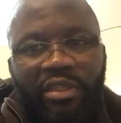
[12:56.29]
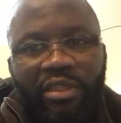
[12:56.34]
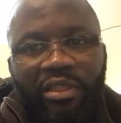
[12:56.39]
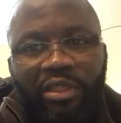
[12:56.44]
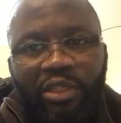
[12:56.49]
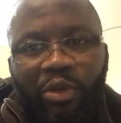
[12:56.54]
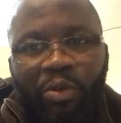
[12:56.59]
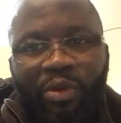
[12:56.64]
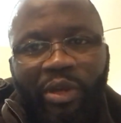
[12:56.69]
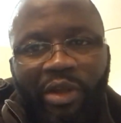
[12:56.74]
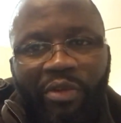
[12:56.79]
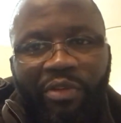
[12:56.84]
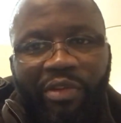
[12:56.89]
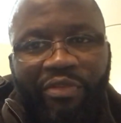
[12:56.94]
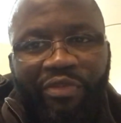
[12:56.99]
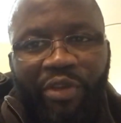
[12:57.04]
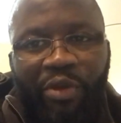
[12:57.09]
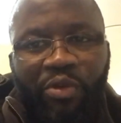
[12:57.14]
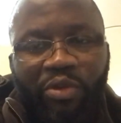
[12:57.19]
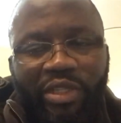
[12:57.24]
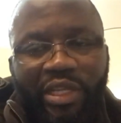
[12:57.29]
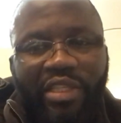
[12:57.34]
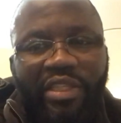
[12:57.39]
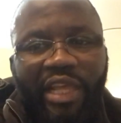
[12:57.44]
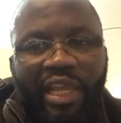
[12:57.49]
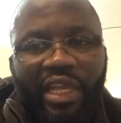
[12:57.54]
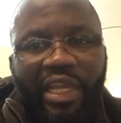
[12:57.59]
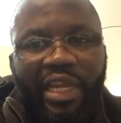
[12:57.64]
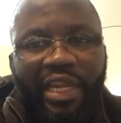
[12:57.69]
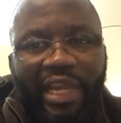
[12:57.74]
You want to refuse it,
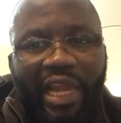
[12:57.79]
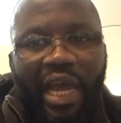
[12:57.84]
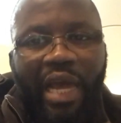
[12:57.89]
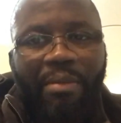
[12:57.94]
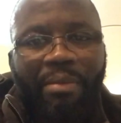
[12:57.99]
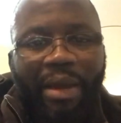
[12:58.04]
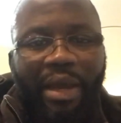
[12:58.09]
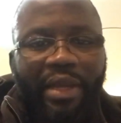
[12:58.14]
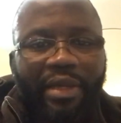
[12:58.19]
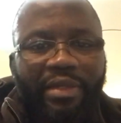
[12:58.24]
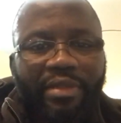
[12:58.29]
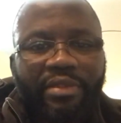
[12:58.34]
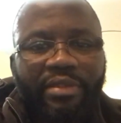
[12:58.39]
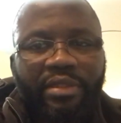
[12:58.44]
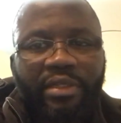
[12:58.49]
thinking, nah, man,